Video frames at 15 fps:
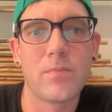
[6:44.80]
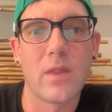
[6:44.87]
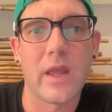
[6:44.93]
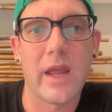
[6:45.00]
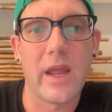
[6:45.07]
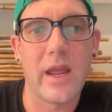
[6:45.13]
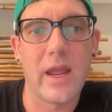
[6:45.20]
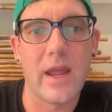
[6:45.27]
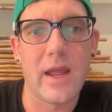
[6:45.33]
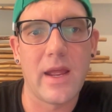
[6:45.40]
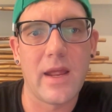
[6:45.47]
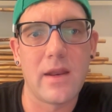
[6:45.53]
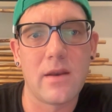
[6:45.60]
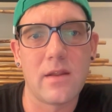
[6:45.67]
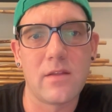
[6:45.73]

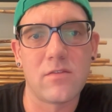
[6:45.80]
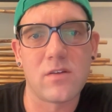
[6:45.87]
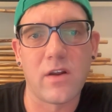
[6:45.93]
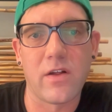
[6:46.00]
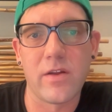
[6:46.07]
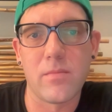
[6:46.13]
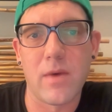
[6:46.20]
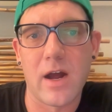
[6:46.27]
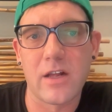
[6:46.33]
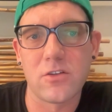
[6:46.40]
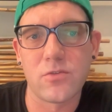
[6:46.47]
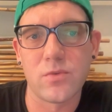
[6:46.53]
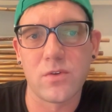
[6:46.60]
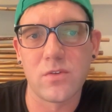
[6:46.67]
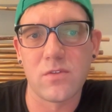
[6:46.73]
and installing
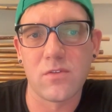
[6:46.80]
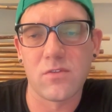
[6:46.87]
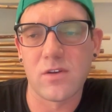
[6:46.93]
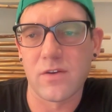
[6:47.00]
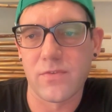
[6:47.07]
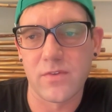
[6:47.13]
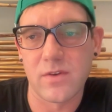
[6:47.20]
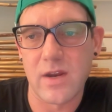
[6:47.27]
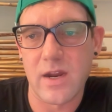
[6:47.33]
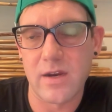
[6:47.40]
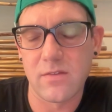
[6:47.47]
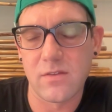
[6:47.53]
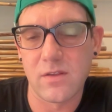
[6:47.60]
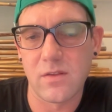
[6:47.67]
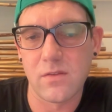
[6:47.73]
modules and stuff is not
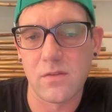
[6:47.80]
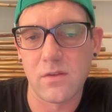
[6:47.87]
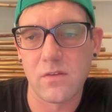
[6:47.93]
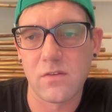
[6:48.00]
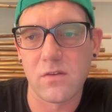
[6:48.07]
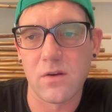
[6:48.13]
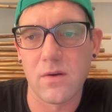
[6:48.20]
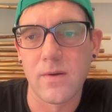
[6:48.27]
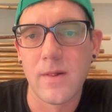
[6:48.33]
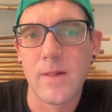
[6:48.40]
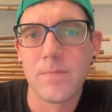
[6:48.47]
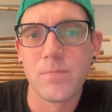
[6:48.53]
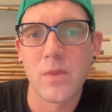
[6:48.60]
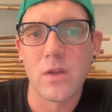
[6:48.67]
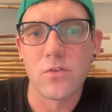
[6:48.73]
as easy. So,
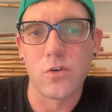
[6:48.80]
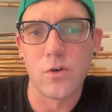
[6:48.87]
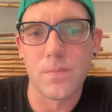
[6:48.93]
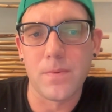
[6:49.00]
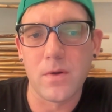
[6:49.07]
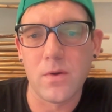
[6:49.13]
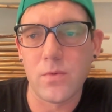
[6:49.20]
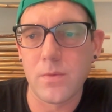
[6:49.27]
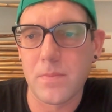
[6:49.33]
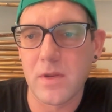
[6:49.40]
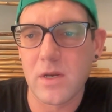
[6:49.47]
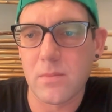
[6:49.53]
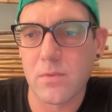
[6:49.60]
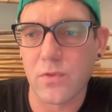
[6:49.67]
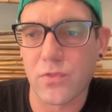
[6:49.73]
Drupal would be
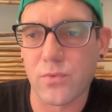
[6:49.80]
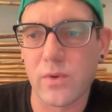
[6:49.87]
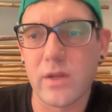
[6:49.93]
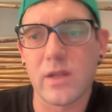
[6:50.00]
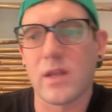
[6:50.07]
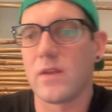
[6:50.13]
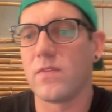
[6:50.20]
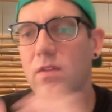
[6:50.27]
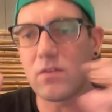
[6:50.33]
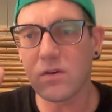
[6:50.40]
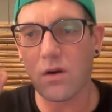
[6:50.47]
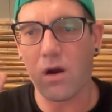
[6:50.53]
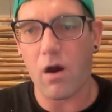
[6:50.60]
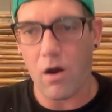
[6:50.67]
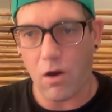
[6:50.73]
number three. Again, these are
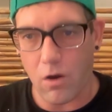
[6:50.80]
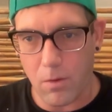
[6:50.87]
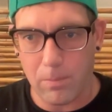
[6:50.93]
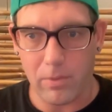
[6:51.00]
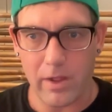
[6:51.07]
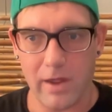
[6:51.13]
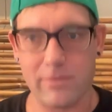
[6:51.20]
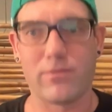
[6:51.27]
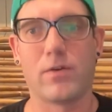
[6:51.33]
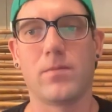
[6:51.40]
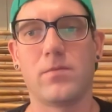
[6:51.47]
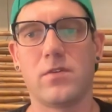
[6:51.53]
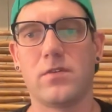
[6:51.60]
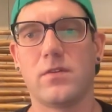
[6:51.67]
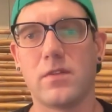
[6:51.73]
all platforms
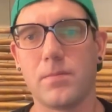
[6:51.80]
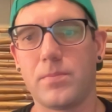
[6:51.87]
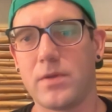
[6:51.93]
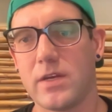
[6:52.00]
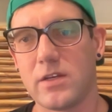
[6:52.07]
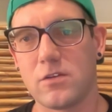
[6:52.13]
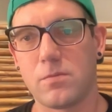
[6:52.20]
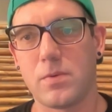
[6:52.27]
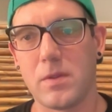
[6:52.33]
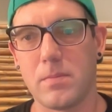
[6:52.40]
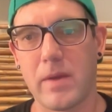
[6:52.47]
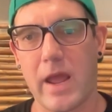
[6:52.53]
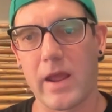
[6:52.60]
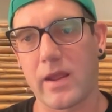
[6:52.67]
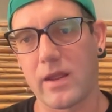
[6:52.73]
using the PHP
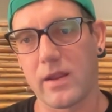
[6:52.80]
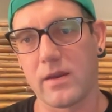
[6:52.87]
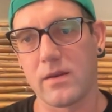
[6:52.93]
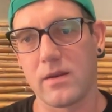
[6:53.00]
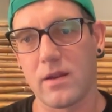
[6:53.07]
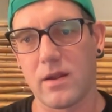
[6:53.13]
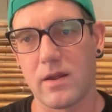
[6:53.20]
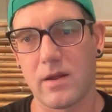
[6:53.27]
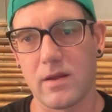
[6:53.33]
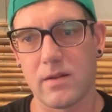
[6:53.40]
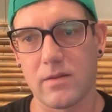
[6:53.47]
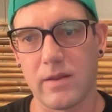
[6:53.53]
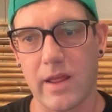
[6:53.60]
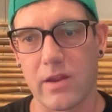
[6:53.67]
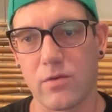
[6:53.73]
backend uh,
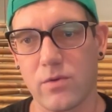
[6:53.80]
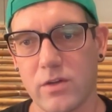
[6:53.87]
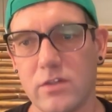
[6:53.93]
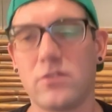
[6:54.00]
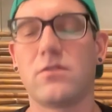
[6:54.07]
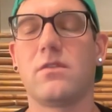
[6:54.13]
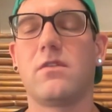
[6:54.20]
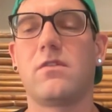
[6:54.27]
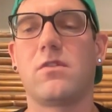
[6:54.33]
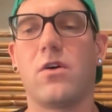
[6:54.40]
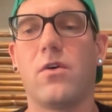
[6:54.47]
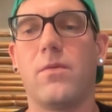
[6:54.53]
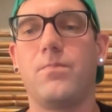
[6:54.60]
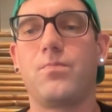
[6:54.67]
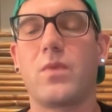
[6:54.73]
language.
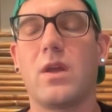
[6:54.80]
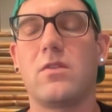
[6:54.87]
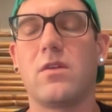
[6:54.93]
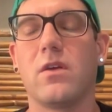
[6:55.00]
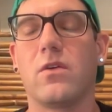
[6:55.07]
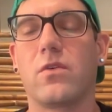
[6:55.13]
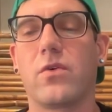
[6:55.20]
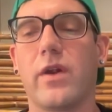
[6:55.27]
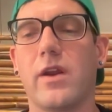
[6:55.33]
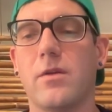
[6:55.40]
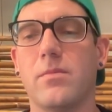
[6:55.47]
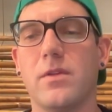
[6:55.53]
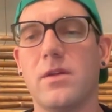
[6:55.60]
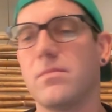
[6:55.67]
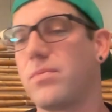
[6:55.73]
So it's
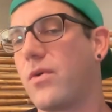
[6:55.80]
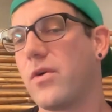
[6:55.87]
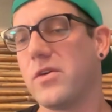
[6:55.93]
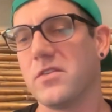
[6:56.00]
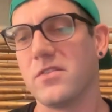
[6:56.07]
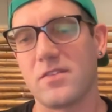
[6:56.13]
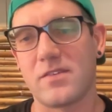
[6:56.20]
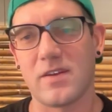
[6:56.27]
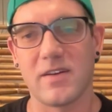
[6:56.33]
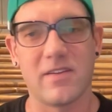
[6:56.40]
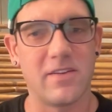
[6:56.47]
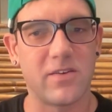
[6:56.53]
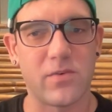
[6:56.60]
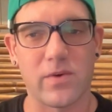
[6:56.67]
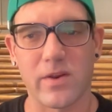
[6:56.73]
incredibly important still
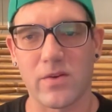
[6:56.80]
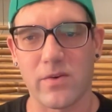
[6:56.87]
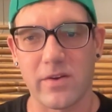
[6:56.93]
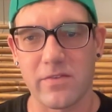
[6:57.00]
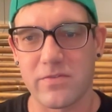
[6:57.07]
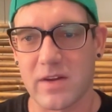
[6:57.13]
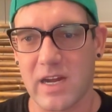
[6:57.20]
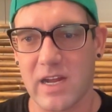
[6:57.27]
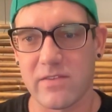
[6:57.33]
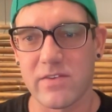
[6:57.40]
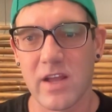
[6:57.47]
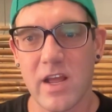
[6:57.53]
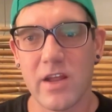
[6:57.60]
in 2025